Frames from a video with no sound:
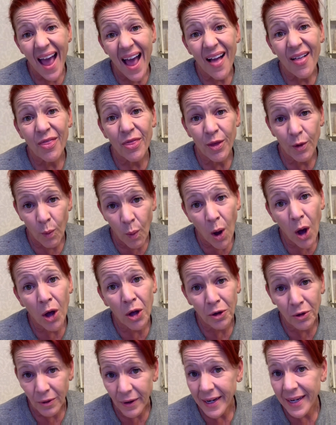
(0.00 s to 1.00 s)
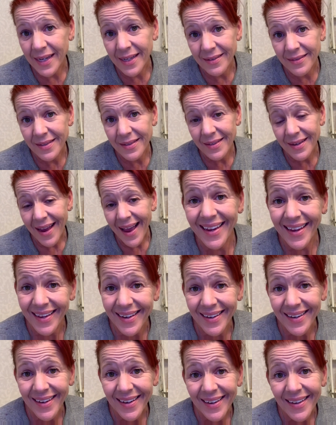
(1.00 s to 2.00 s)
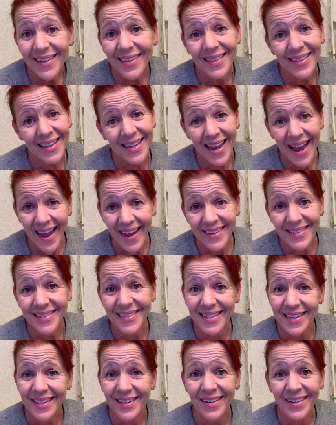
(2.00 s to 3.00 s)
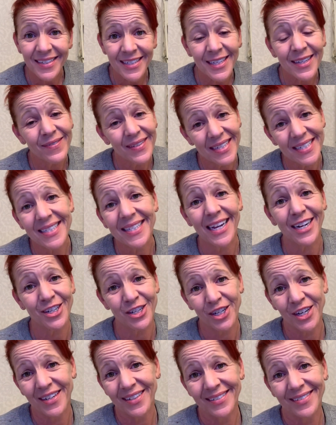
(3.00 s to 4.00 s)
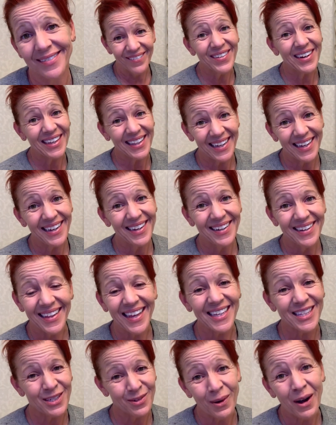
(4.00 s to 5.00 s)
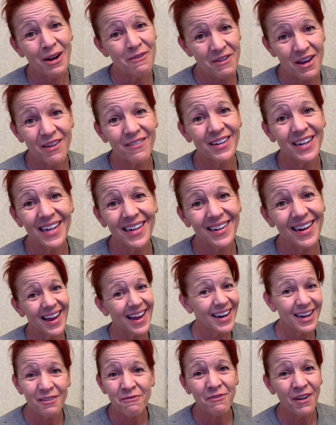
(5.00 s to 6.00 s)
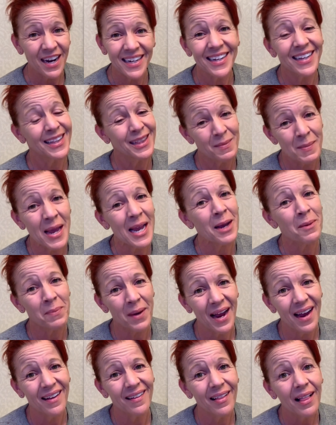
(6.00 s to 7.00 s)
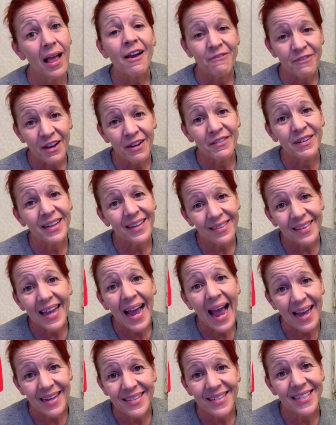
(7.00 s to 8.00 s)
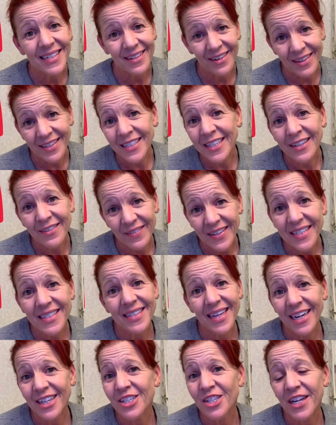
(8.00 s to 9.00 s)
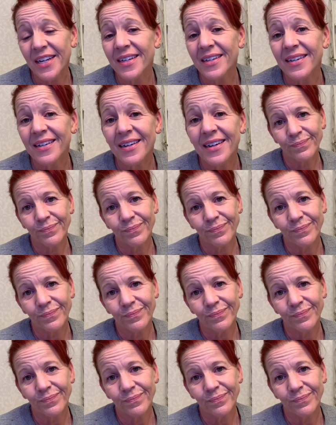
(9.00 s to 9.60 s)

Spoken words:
at the Walgreens in the As Seen on TV section. Really, that's where I found it. I didn't find it in the makeup aisle. I found it in the As Seen on TV section.